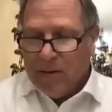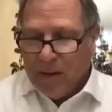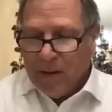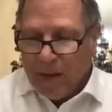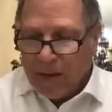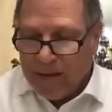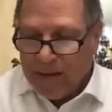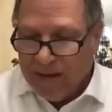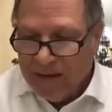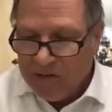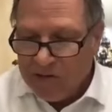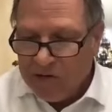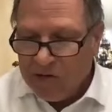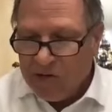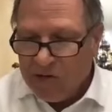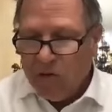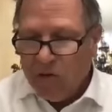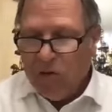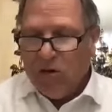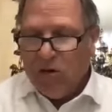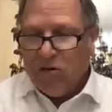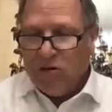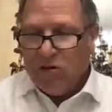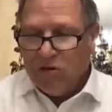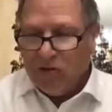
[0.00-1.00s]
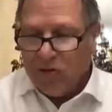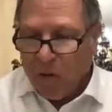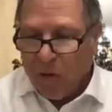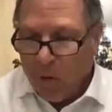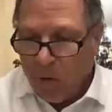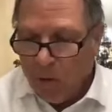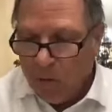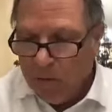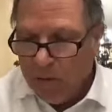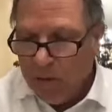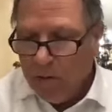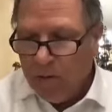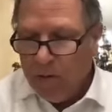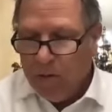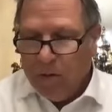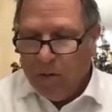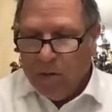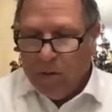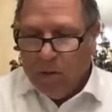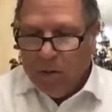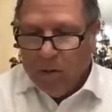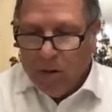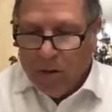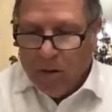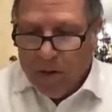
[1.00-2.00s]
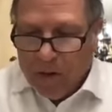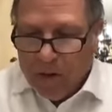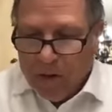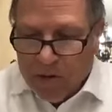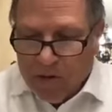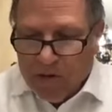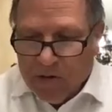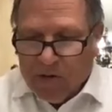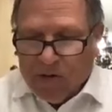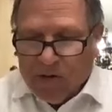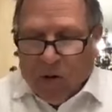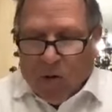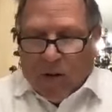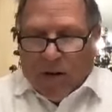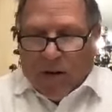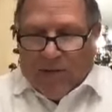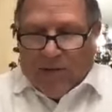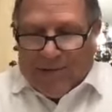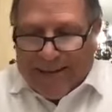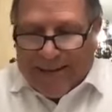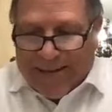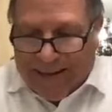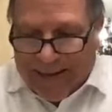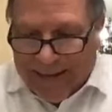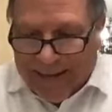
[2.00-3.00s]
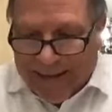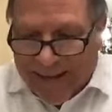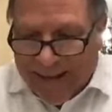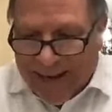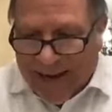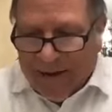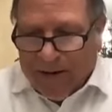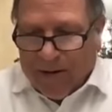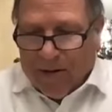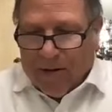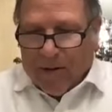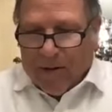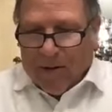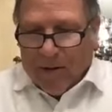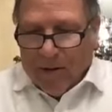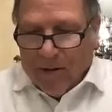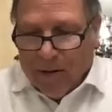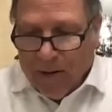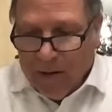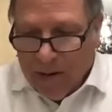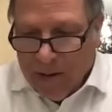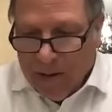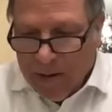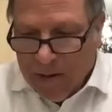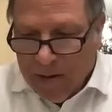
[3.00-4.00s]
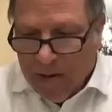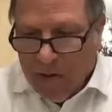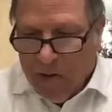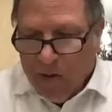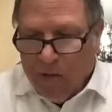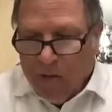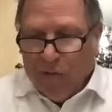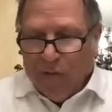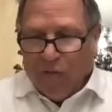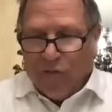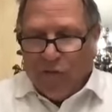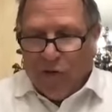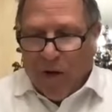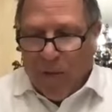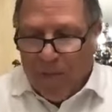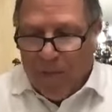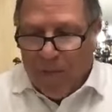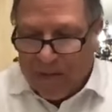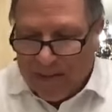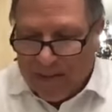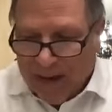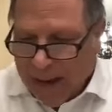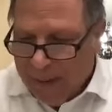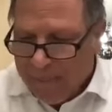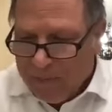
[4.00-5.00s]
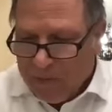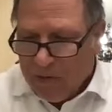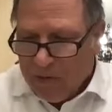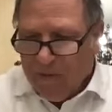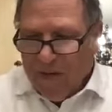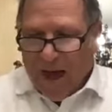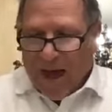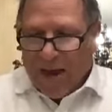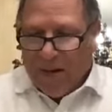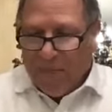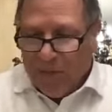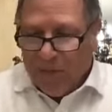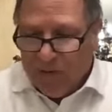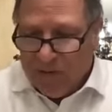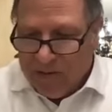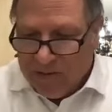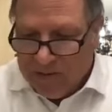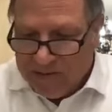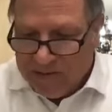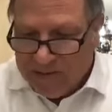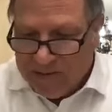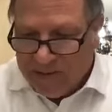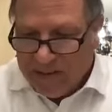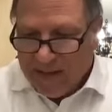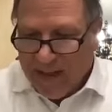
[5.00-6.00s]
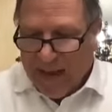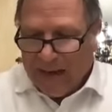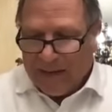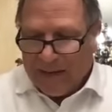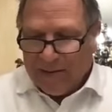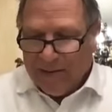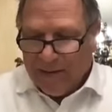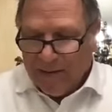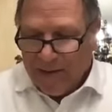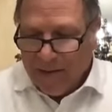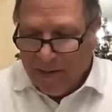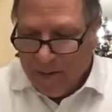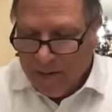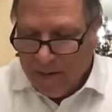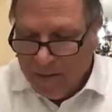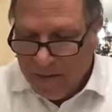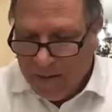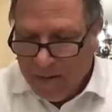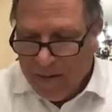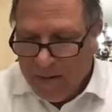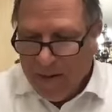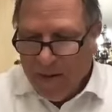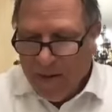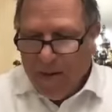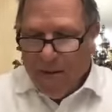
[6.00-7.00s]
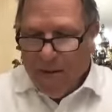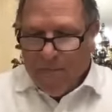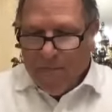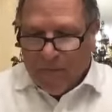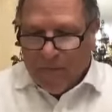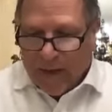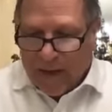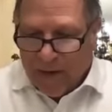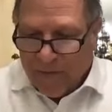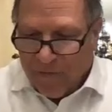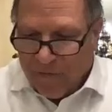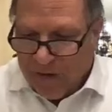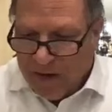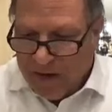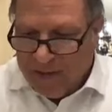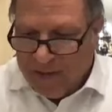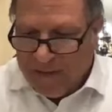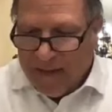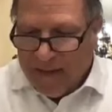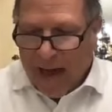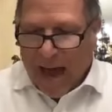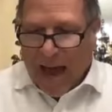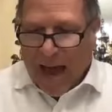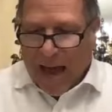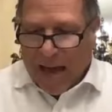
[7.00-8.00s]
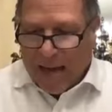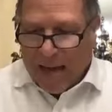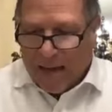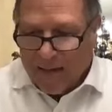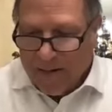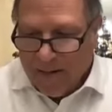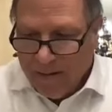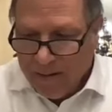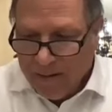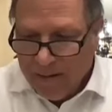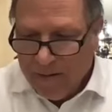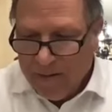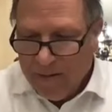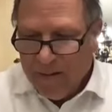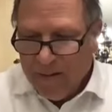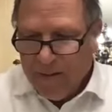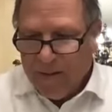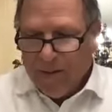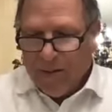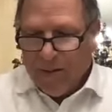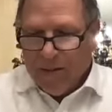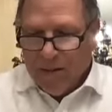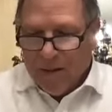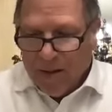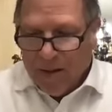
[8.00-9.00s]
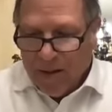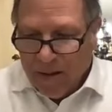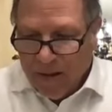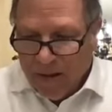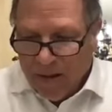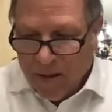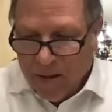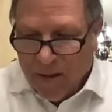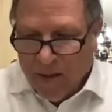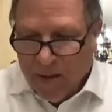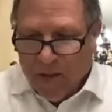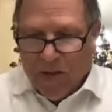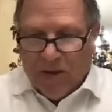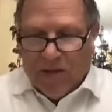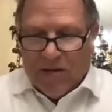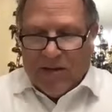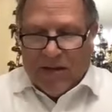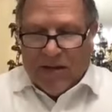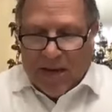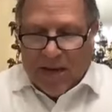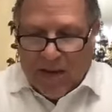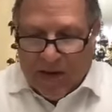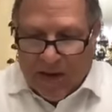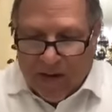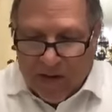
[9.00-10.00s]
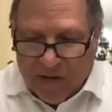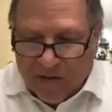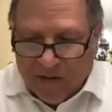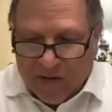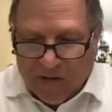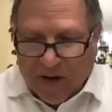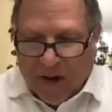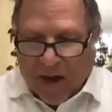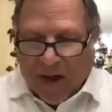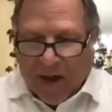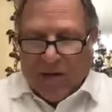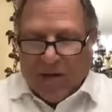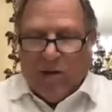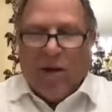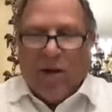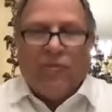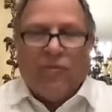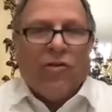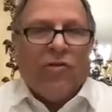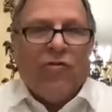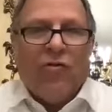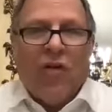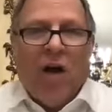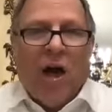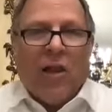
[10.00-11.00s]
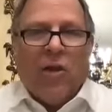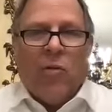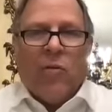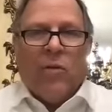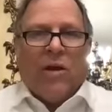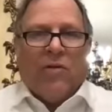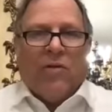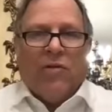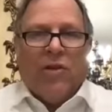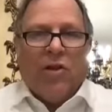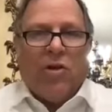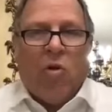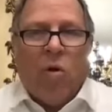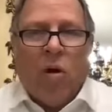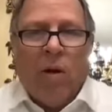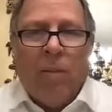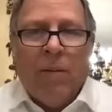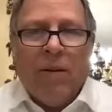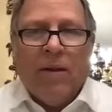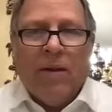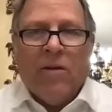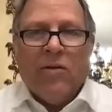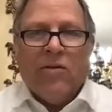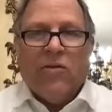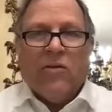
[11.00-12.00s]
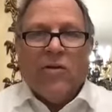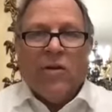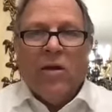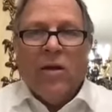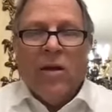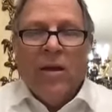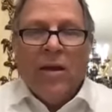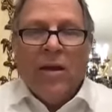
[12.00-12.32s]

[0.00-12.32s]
at least two years old. So it's clear from the types of animals he selected that if he died, the din is you have to follow whatever the korban is.